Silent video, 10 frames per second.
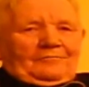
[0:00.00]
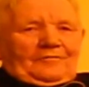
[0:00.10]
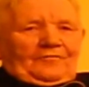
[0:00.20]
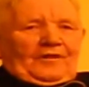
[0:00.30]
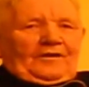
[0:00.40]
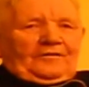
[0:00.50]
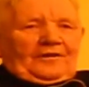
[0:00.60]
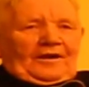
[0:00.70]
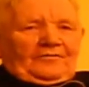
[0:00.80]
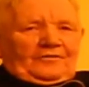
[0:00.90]
my father
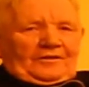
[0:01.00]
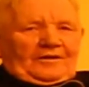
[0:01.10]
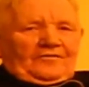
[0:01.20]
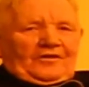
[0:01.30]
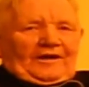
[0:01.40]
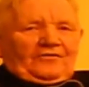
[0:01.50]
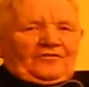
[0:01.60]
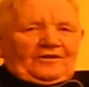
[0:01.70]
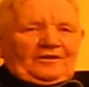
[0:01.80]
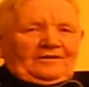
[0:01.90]
had a
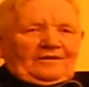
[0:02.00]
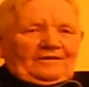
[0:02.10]
taxi,